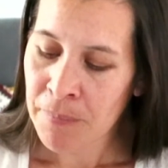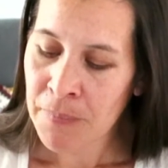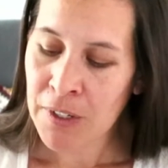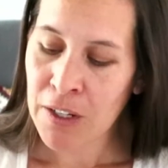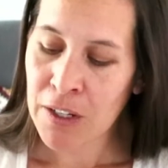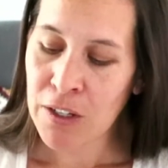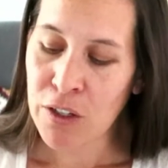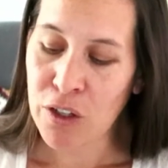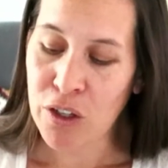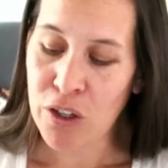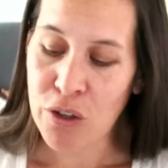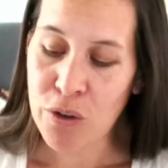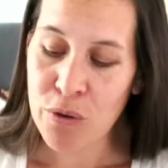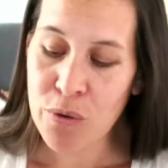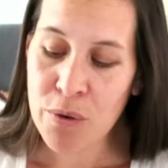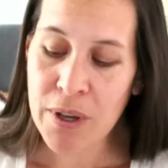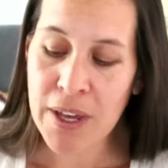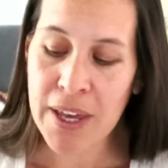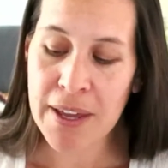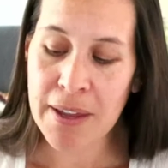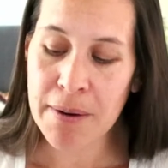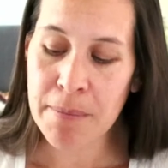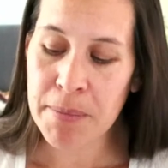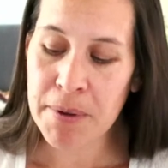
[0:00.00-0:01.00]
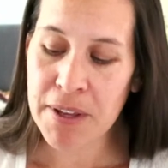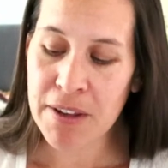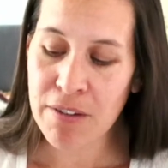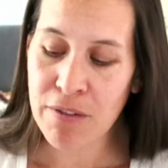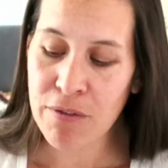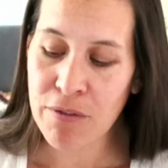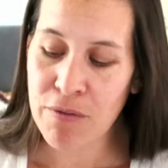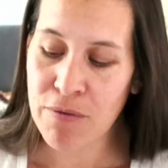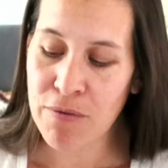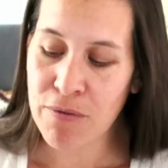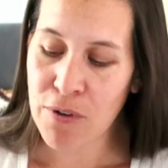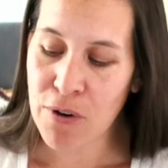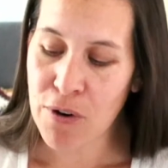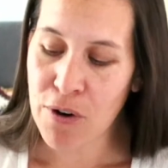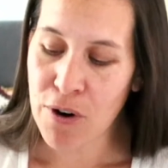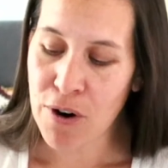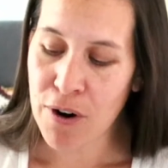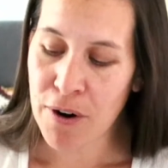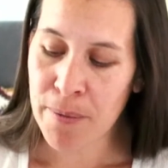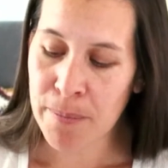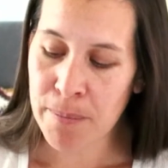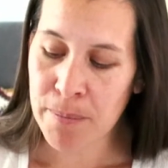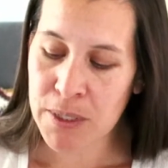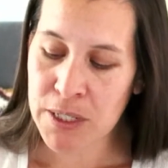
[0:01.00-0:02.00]
You can be
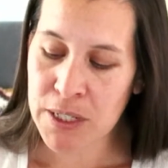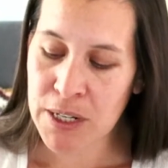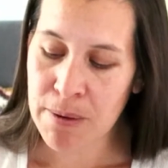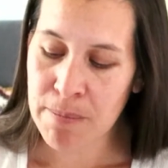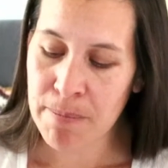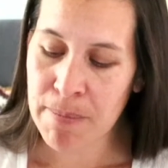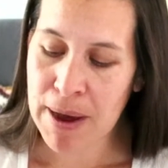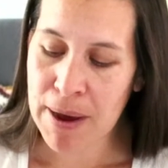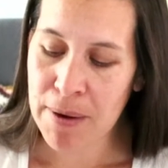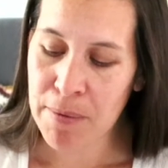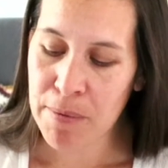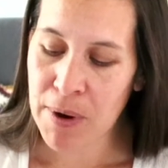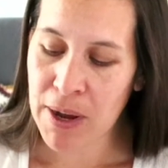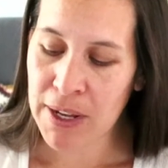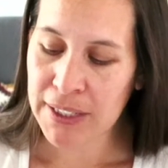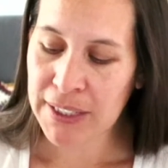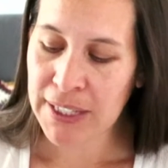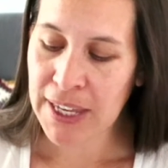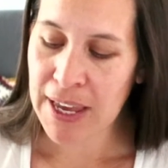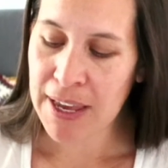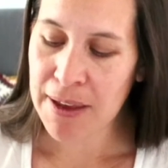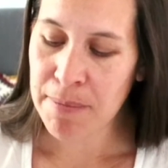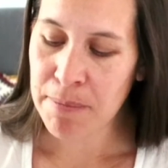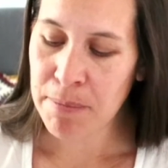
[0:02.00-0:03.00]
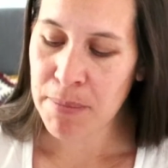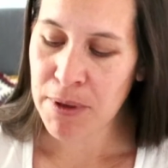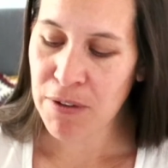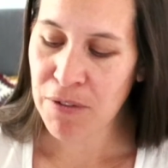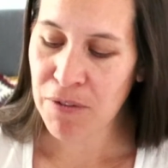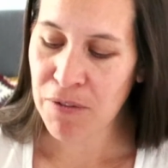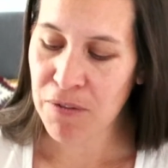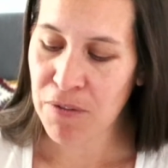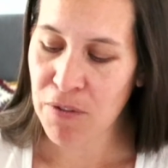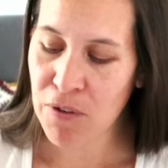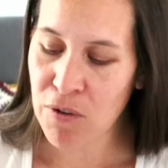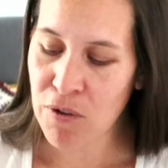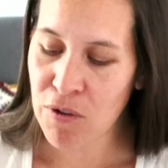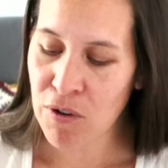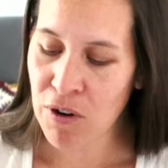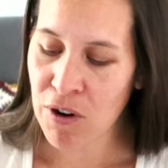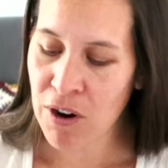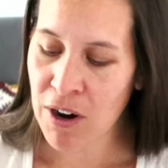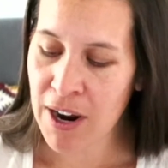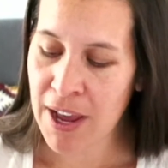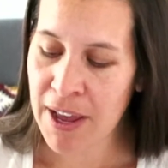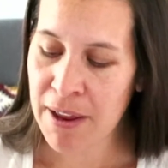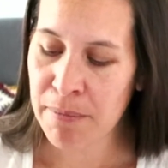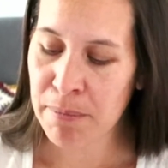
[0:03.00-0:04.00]
informed by what came
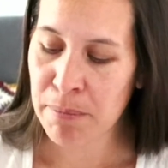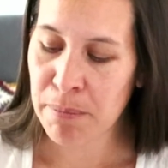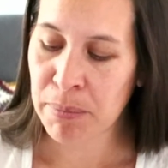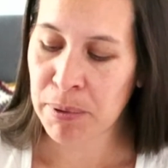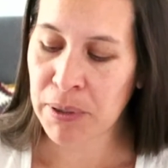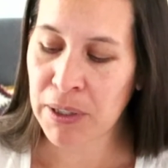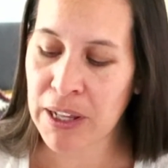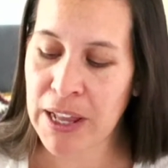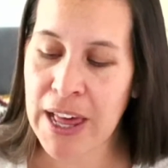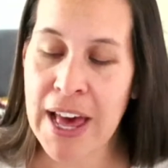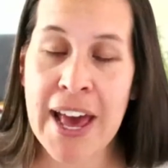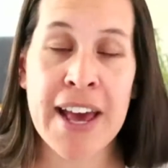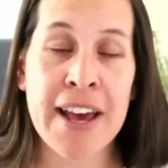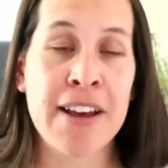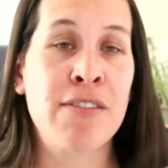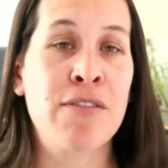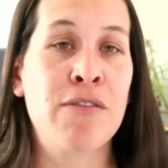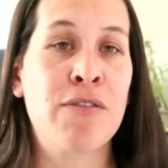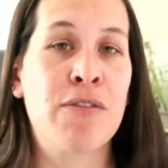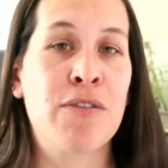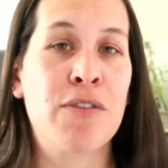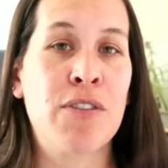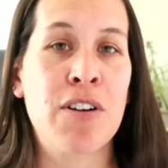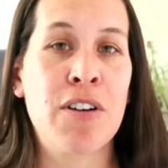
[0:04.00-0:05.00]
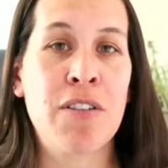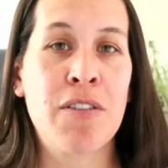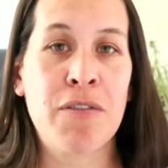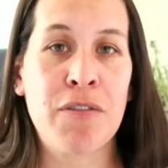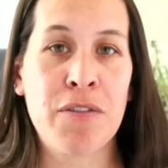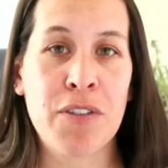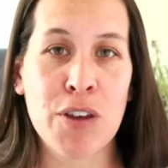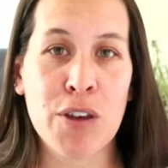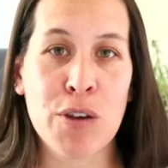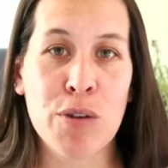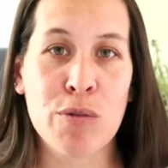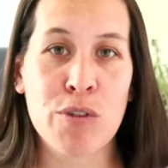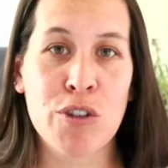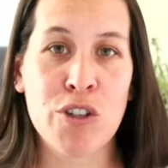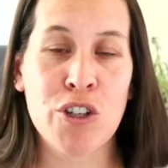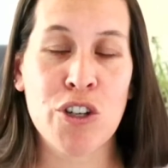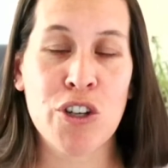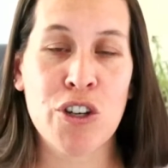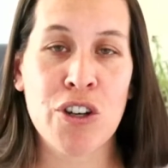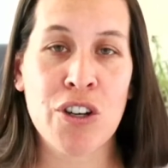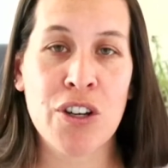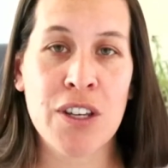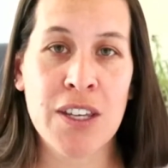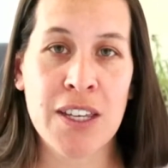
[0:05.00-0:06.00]
before and plan for a
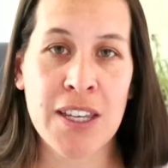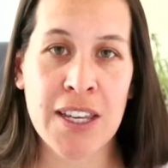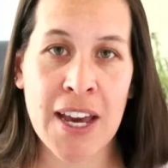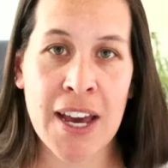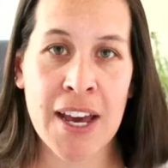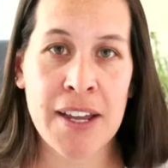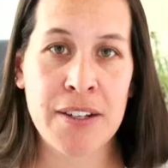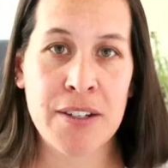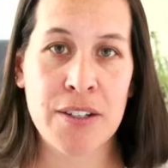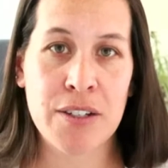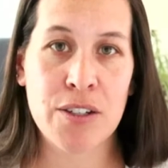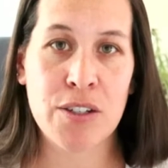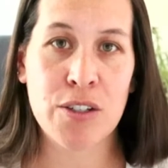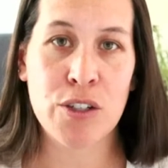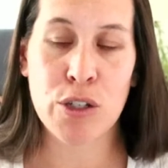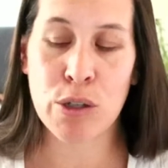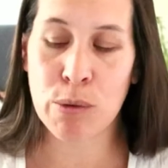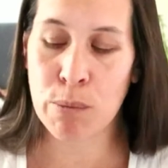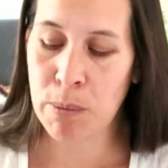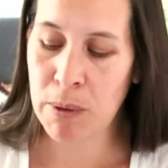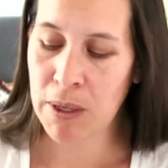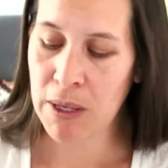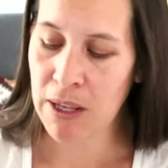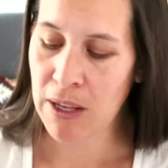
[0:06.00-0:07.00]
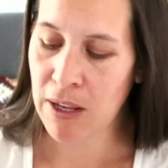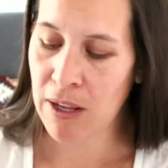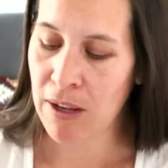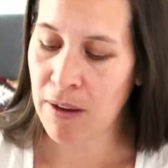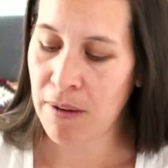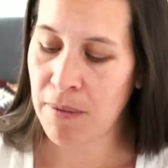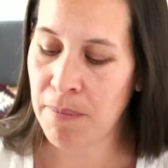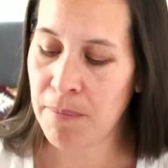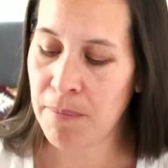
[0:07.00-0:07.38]
future yet to be.